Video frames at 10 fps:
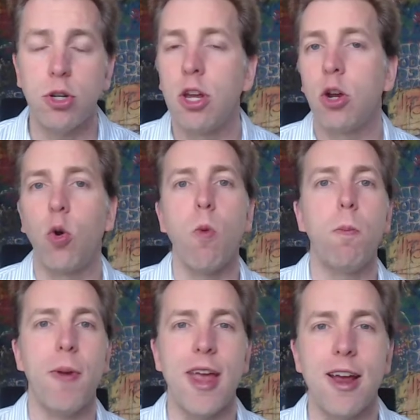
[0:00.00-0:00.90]

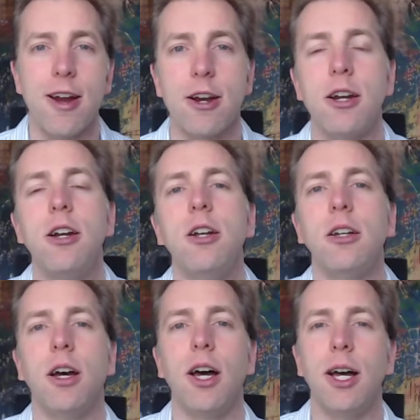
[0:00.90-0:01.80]
compare.
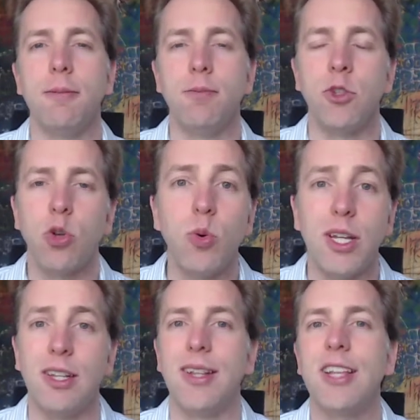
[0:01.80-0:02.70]

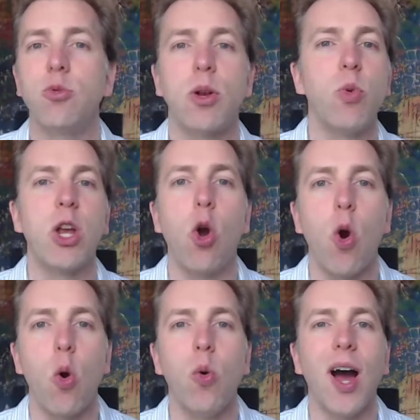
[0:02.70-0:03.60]
That's what we
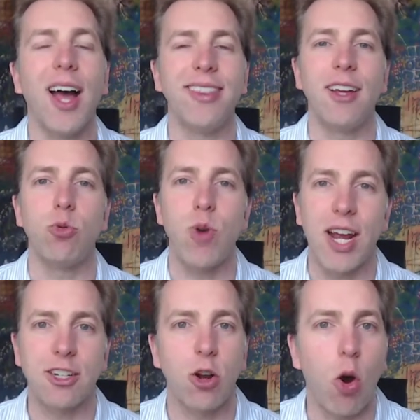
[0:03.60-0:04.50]
call a
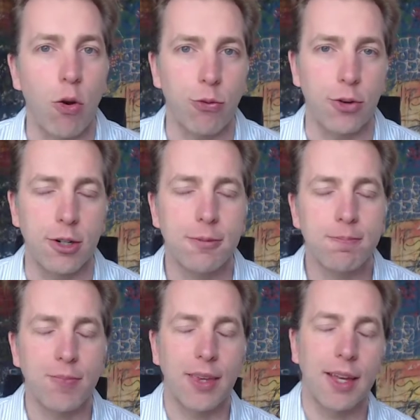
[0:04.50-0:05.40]
direct offer.
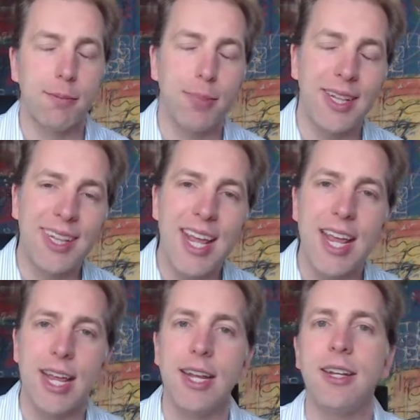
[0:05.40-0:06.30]
But
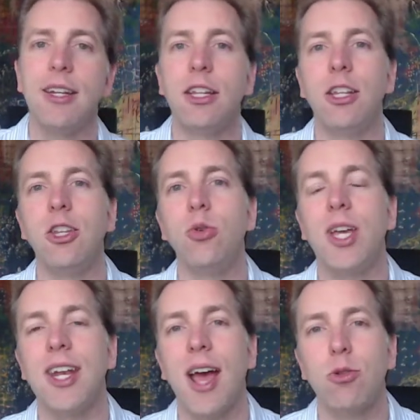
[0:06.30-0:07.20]
then you
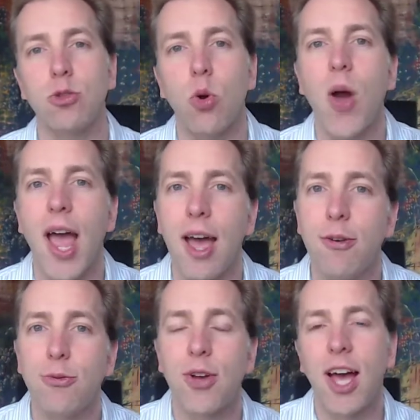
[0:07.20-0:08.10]
can also
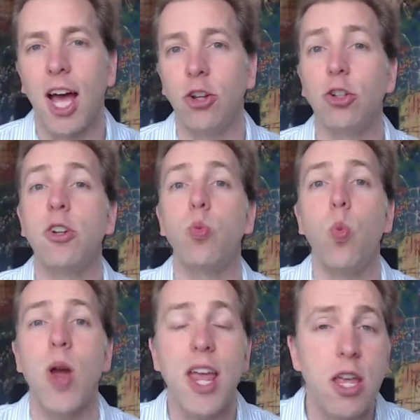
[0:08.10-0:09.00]
have another
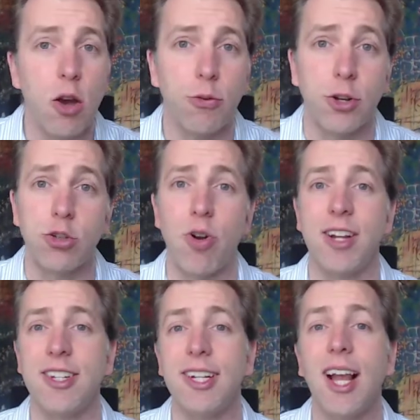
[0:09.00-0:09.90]
way of
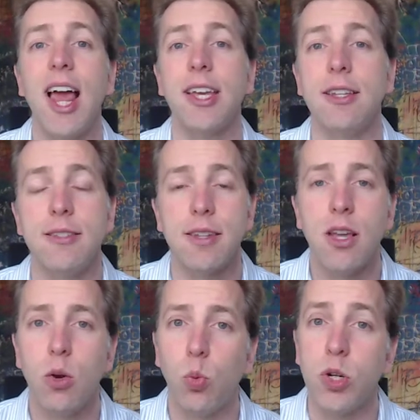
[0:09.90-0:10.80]
attracting clients,
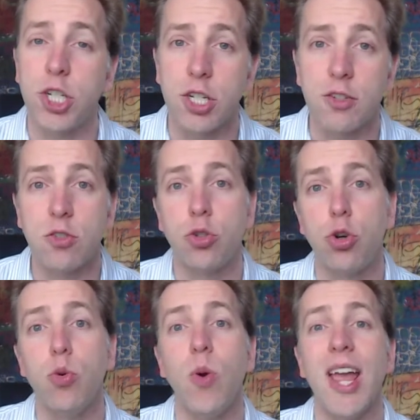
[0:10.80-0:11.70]
which is
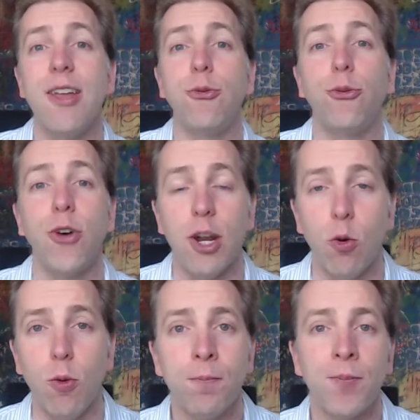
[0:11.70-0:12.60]
through a
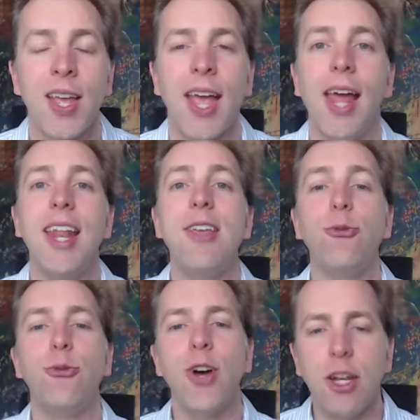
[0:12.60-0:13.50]
funnel. And a
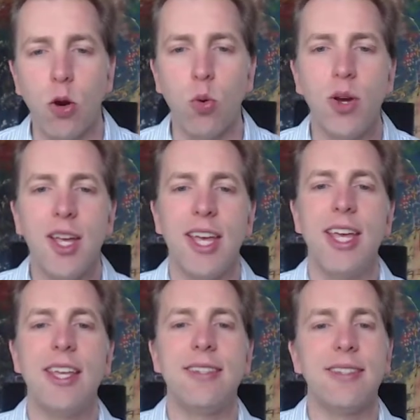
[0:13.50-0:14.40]
funnel
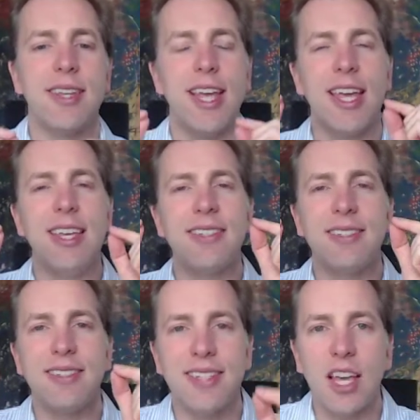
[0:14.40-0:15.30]
is a
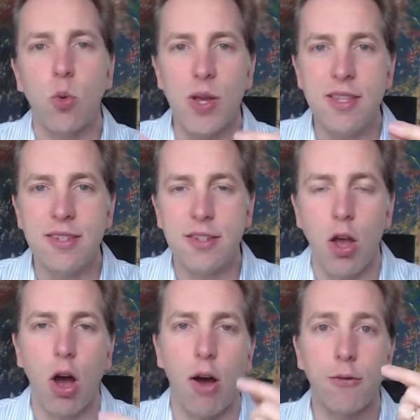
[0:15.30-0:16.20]
sequence
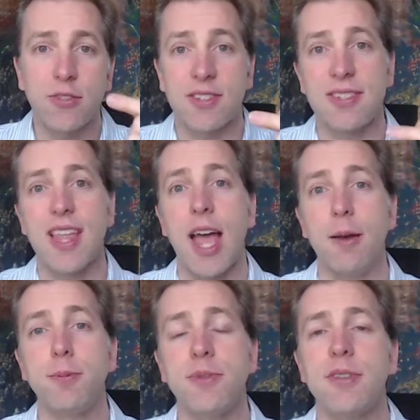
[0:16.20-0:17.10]
of
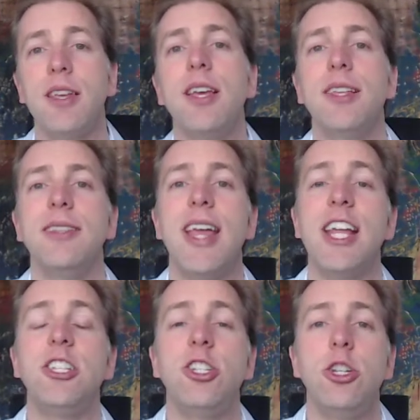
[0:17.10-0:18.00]
steps
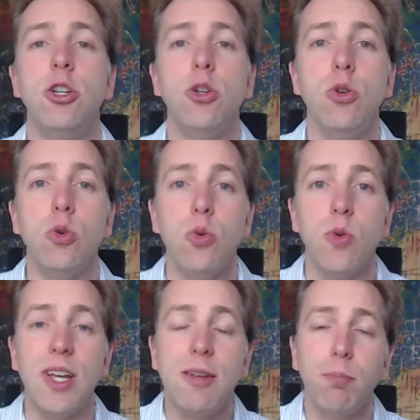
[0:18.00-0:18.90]
that you
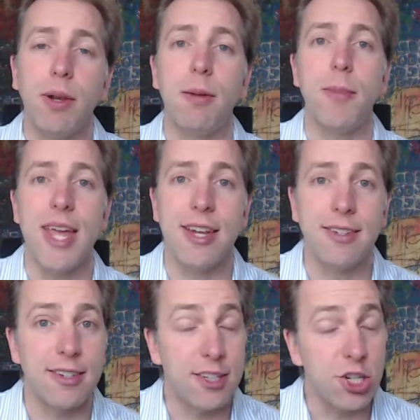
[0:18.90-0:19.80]

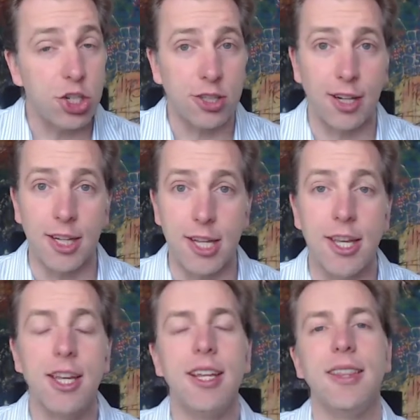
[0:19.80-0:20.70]
implement digitally
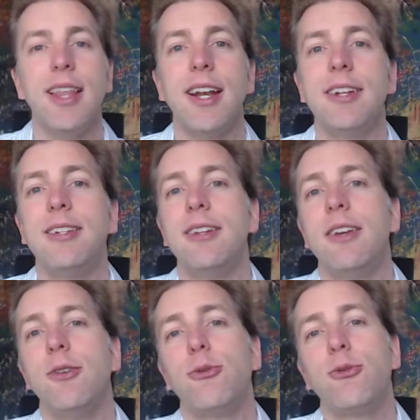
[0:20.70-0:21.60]
that
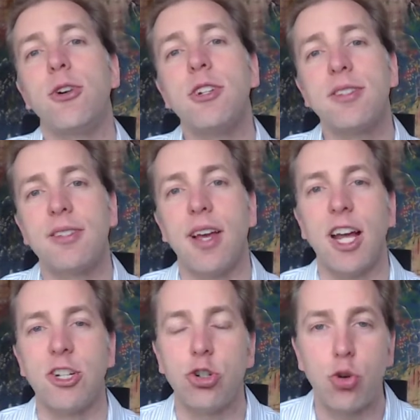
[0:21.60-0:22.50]
first
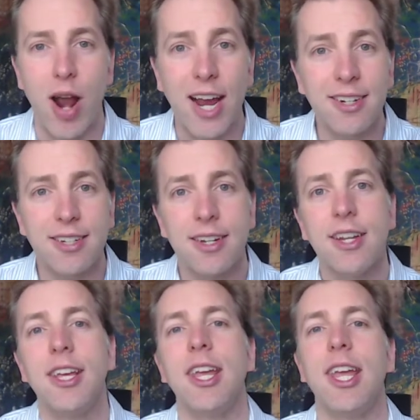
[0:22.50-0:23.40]
attract
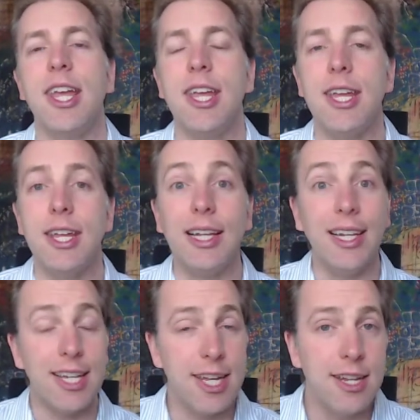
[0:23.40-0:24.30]
a
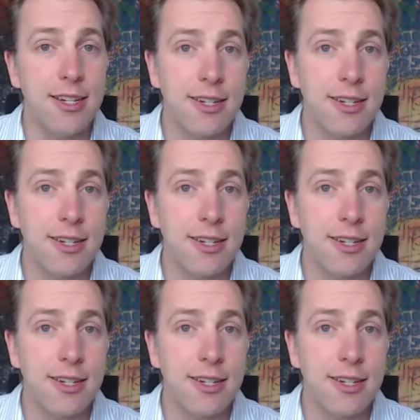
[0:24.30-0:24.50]
lead,